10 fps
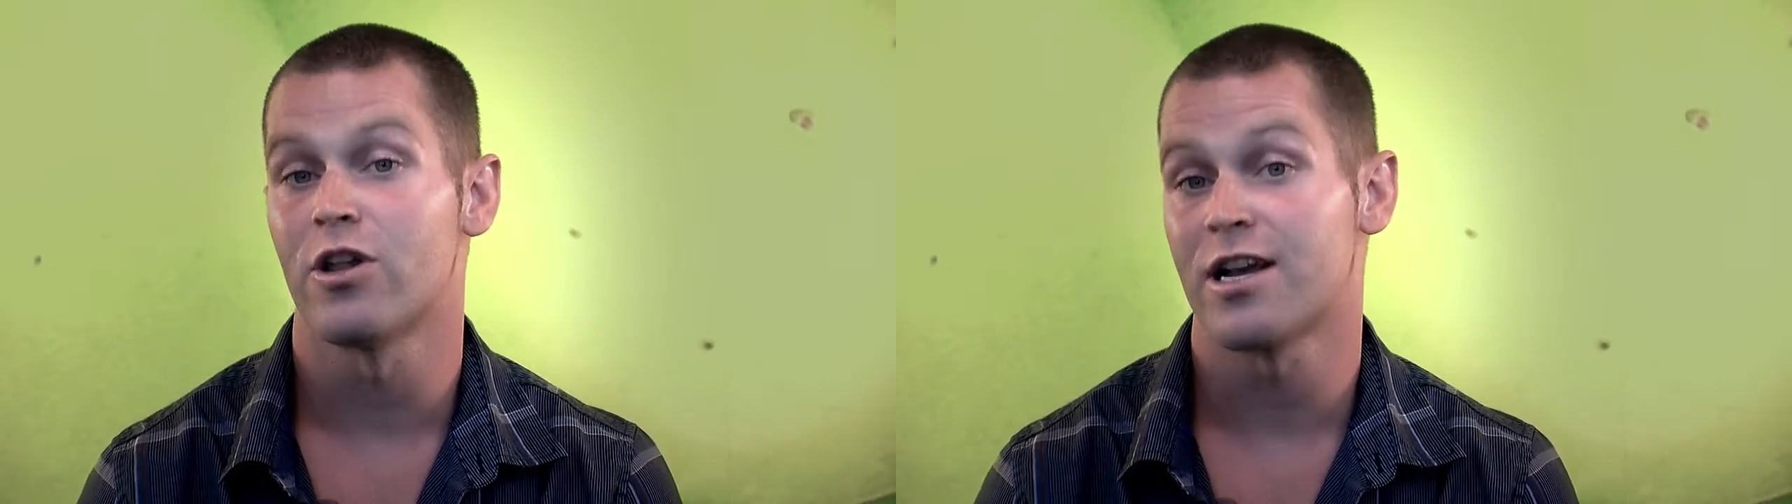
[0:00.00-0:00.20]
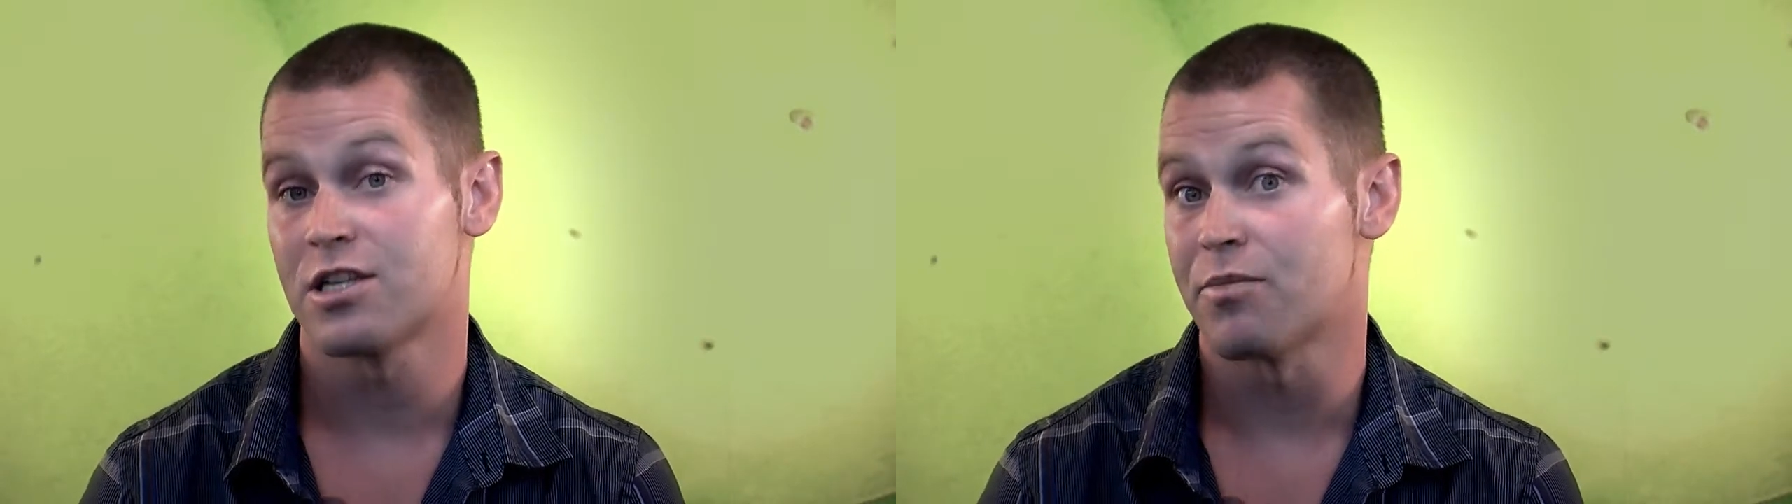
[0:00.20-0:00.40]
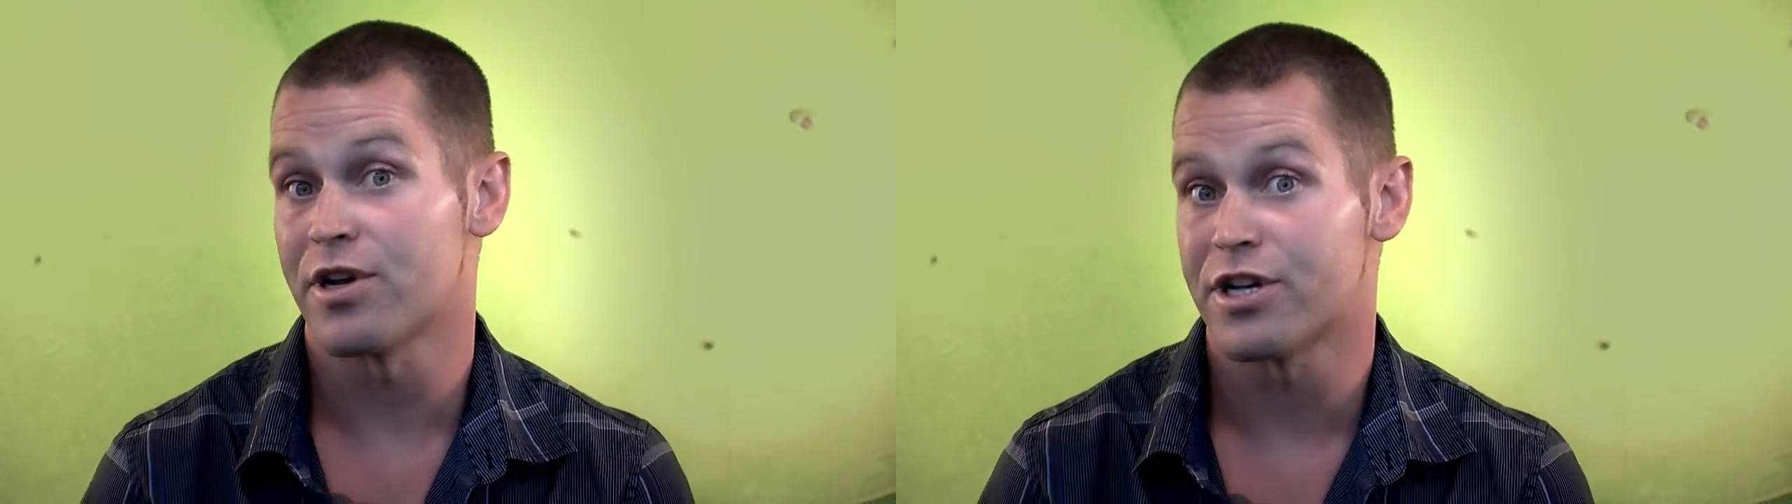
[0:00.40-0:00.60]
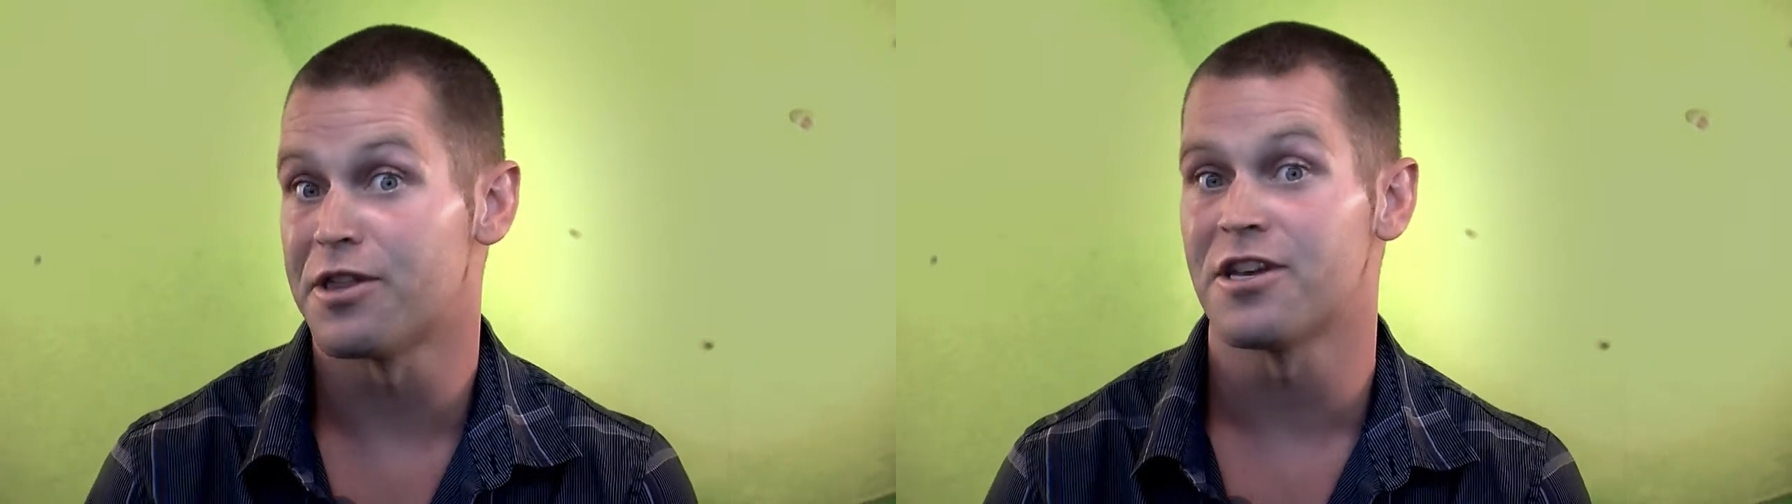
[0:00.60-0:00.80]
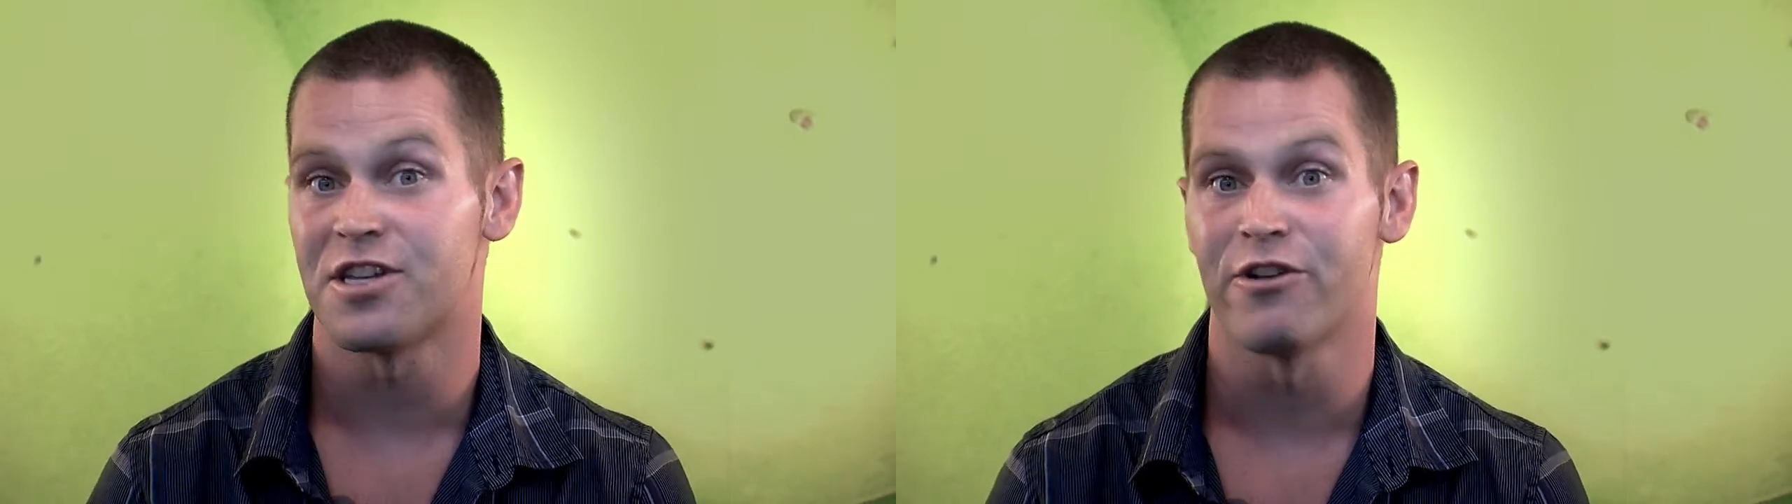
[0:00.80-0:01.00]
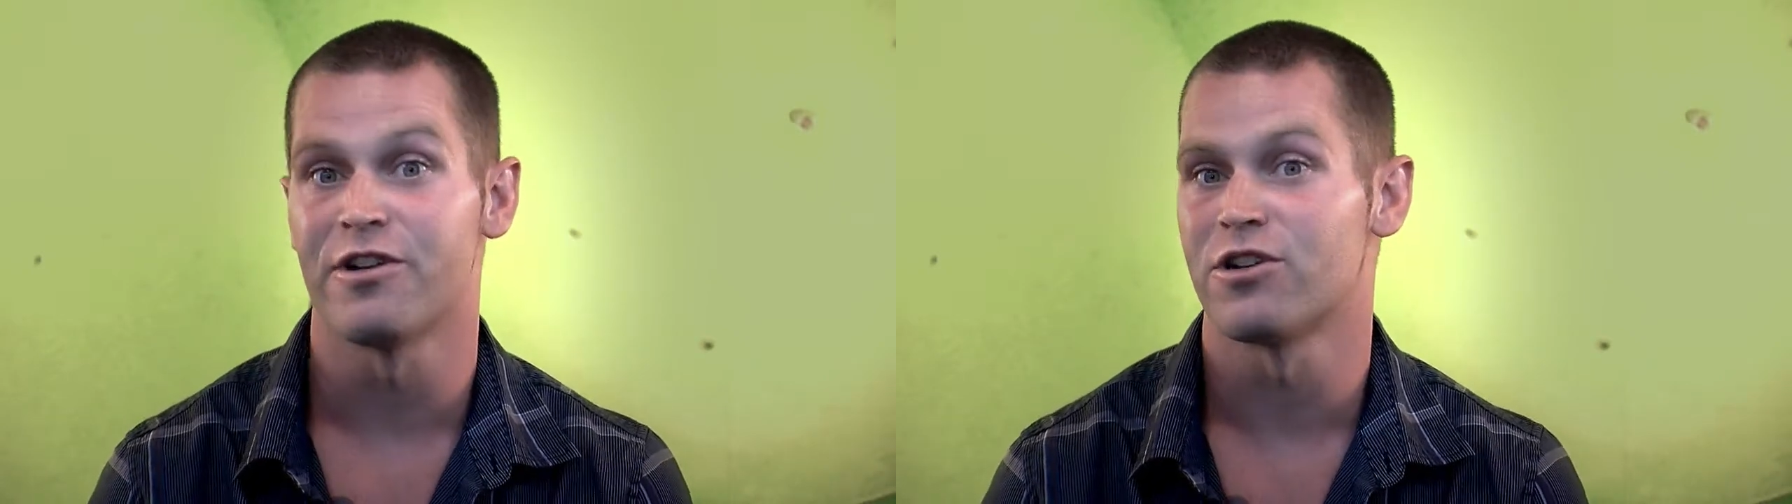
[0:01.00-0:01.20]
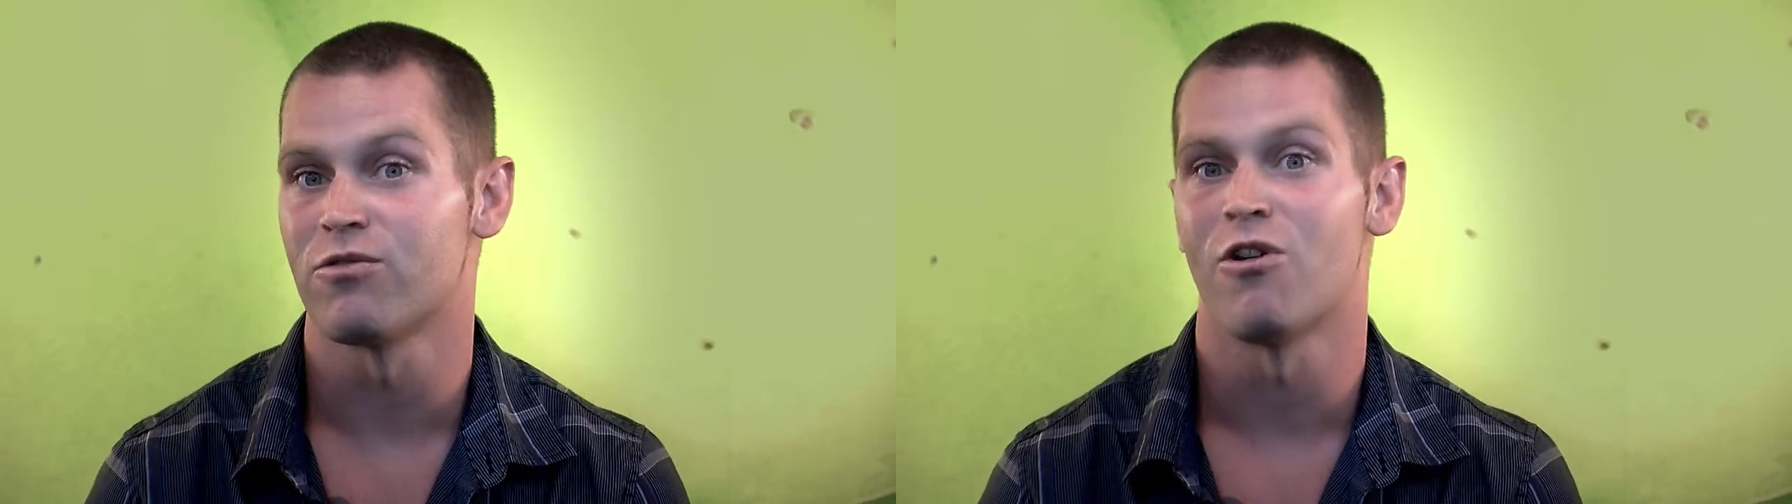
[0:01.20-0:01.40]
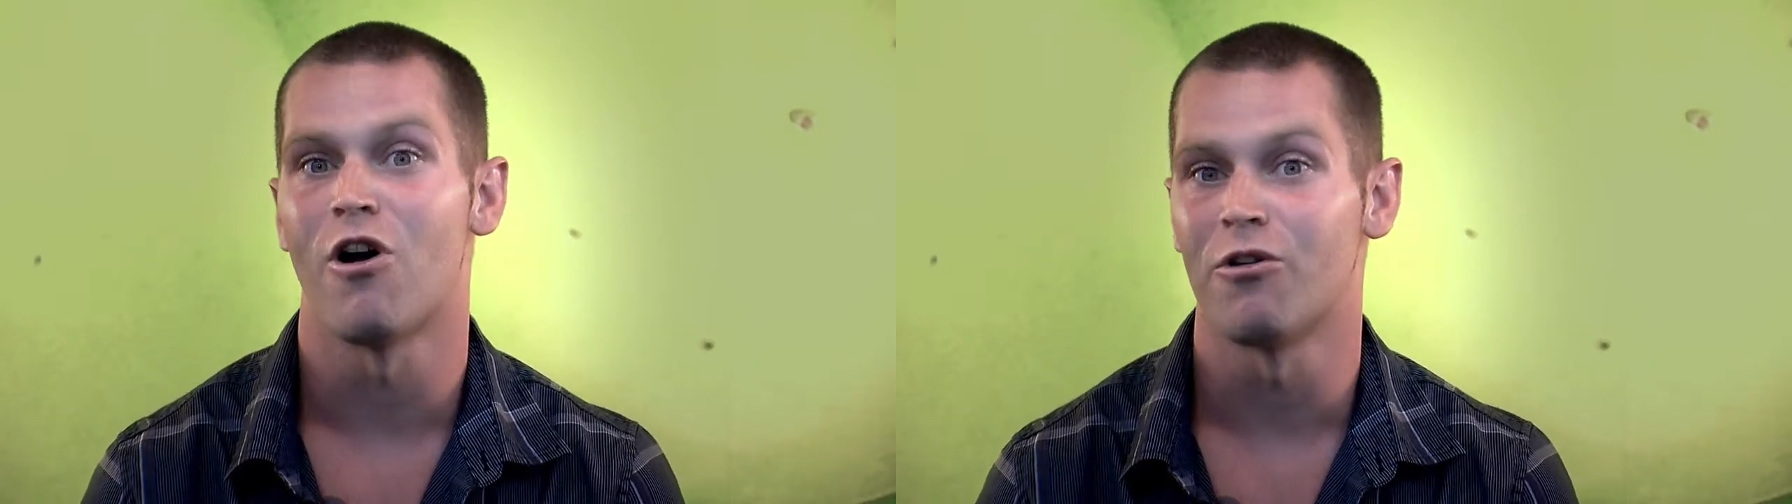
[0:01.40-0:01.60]
Exhibition this year in
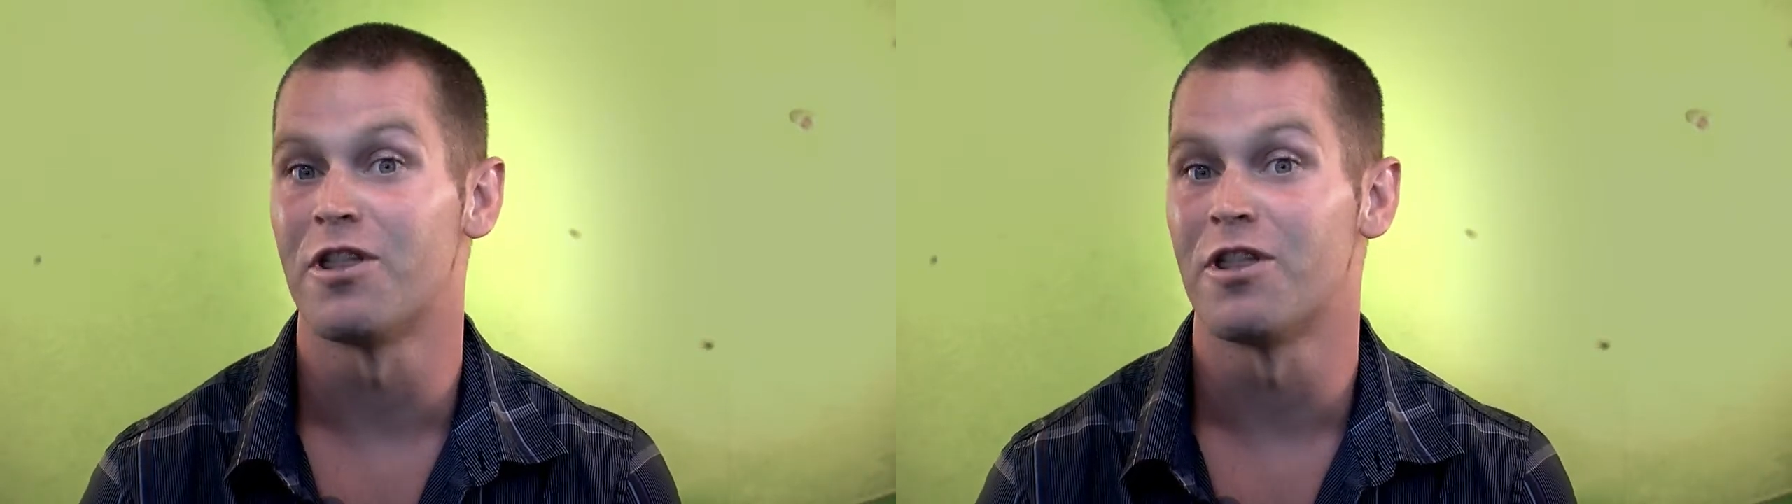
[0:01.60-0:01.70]
Toronto,